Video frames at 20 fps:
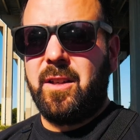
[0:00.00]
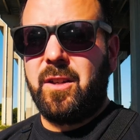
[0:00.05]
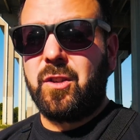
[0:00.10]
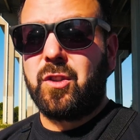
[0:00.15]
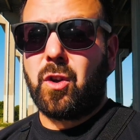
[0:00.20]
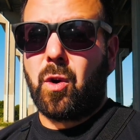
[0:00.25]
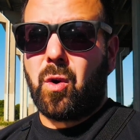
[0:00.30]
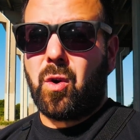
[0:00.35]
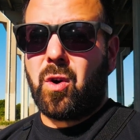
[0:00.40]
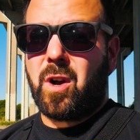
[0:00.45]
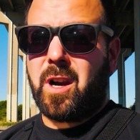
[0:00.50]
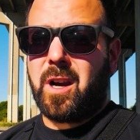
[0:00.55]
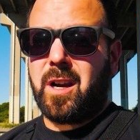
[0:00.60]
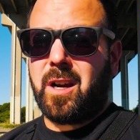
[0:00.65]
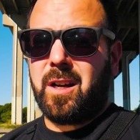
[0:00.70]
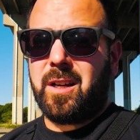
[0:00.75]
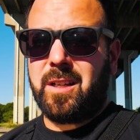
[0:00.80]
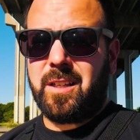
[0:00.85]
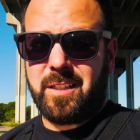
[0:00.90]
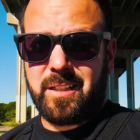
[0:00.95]
So
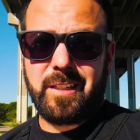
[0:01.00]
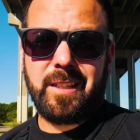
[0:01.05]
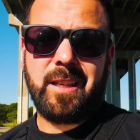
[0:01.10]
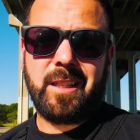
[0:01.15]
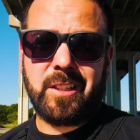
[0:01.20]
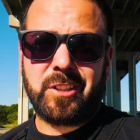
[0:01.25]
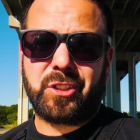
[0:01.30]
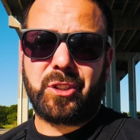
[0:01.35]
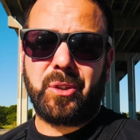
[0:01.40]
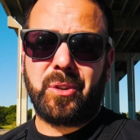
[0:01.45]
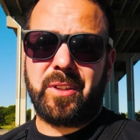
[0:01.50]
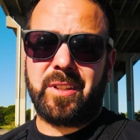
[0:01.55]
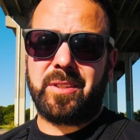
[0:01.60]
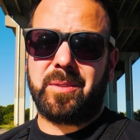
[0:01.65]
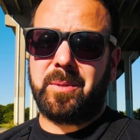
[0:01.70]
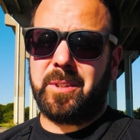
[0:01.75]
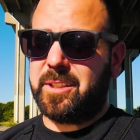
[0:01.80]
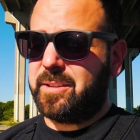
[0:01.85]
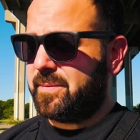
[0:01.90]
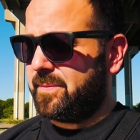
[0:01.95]
yeah, let's do
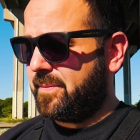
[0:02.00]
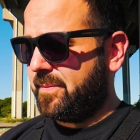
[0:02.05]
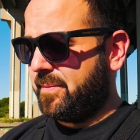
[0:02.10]
this one.